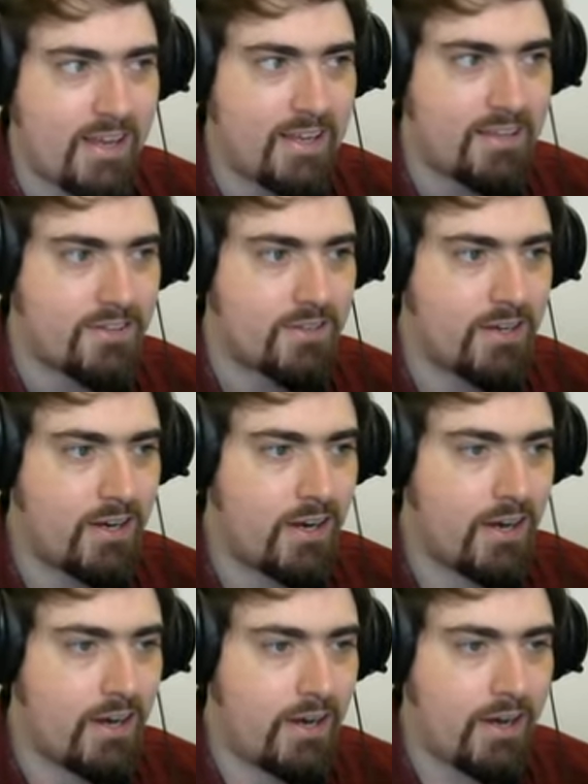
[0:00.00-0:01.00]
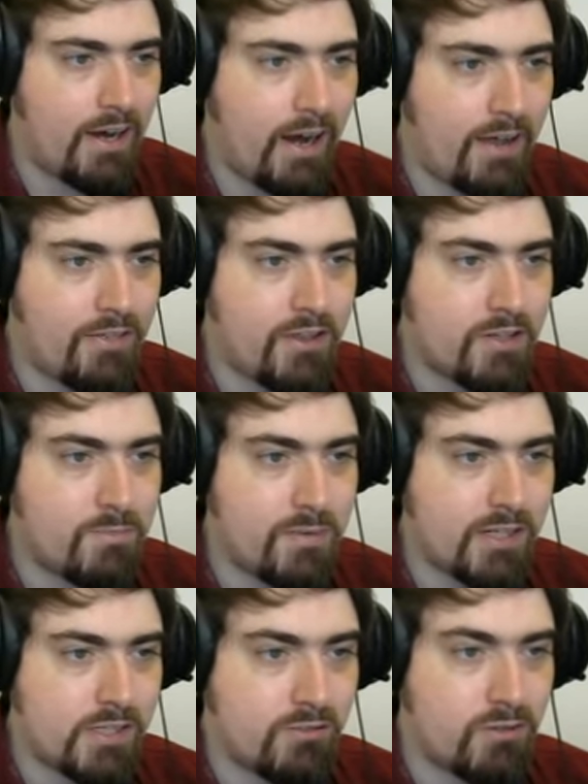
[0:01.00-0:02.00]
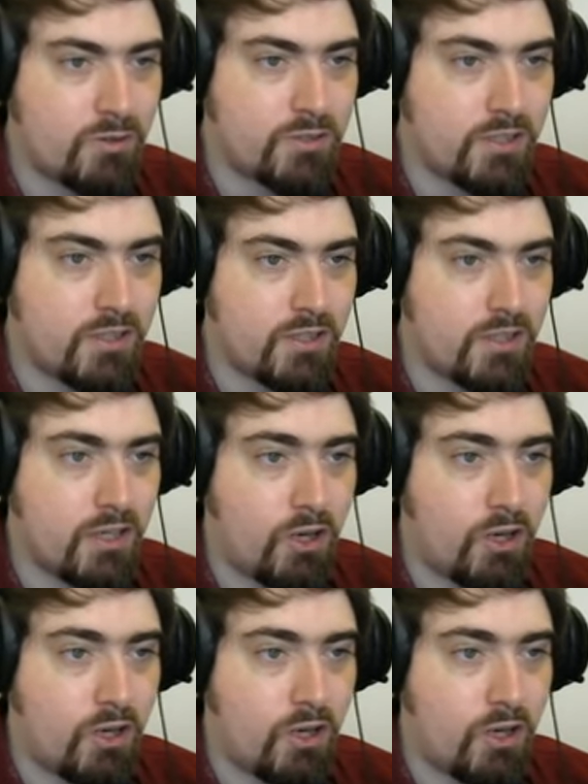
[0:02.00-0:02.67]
is. And this missile cruiser...